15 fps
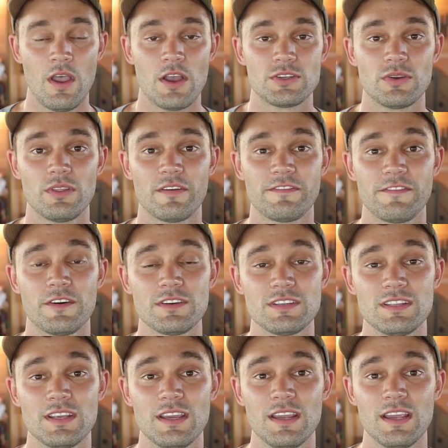So the first
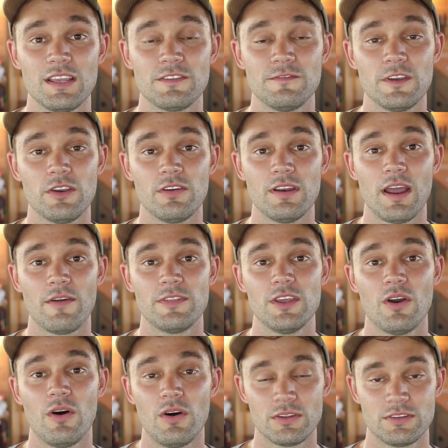thing is figuring out the
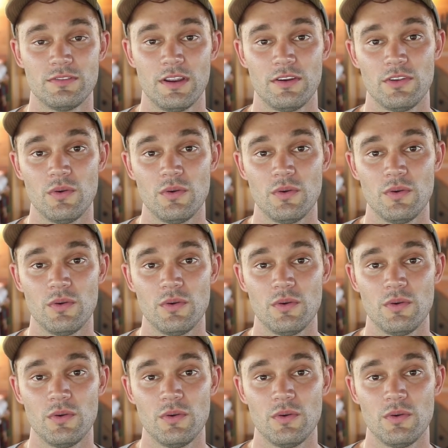alternator.